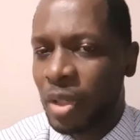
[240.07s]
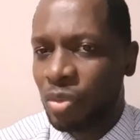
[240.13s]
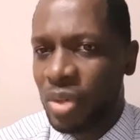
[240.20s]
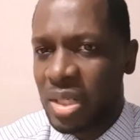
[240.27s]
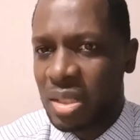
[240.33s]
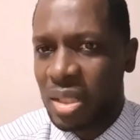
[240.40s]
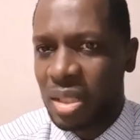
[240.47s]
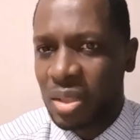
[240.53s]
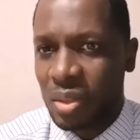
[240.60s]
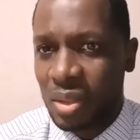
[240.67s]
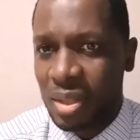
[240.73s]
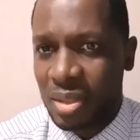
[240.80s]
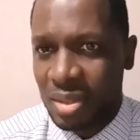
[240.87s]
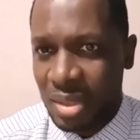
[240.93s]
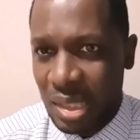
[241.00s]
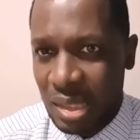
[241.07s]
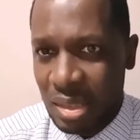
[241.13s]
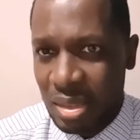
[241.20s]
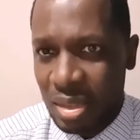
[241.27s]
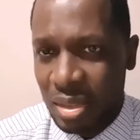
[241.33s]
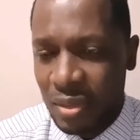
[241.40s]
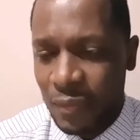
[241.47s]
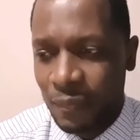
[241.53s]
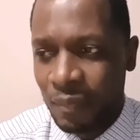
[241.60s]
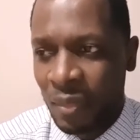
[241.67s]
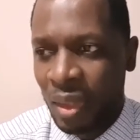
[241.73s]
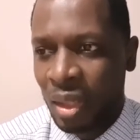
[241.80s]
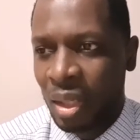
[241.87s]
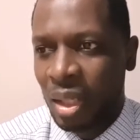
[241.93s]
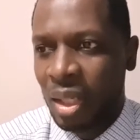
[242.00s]
resident or a citizen.
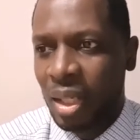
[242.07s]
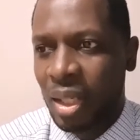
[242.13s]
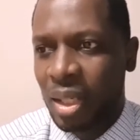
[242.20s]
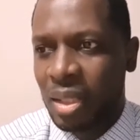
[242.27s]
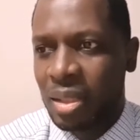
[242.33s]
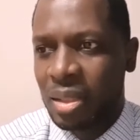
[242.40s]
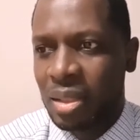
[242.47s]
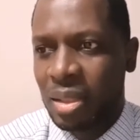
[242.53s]
It